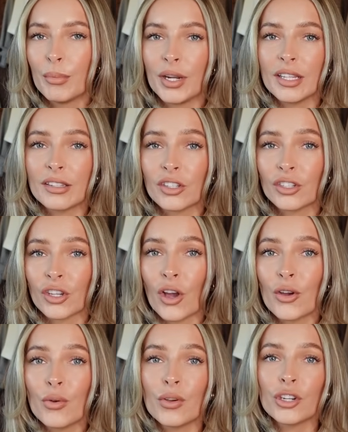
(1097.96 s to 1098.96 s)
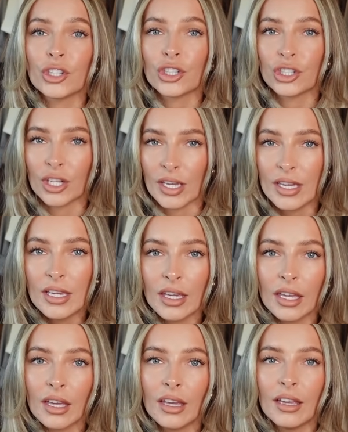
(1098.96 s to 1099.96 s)
but it's so
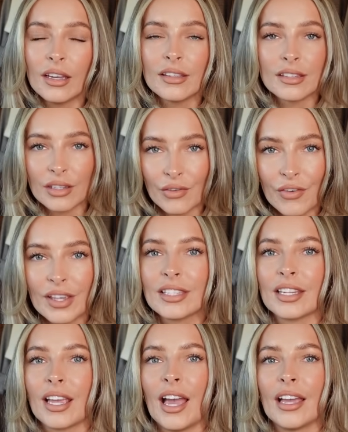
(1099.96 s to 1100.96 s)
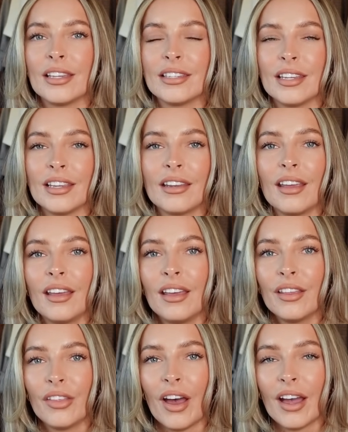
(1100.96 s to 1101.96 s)
chic and sophisticated
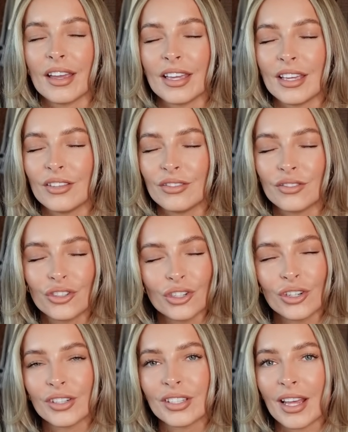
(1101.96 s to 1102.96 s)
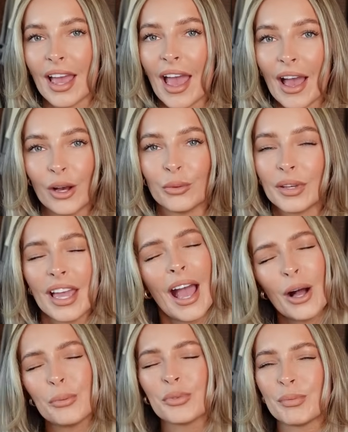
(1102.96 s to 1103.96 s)
that it
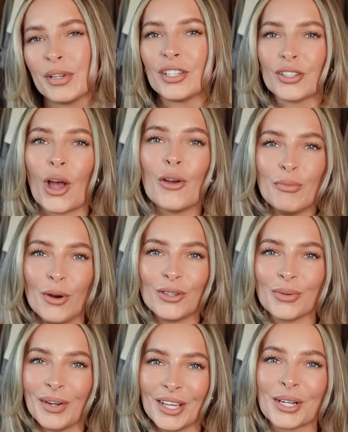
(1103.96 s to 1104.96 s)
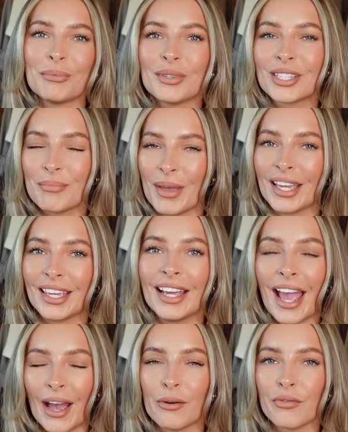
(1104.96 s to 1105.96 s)
helps me so much when it comes to
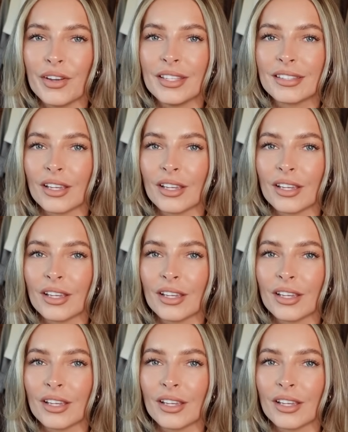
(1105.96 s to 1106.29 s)
picking outfits.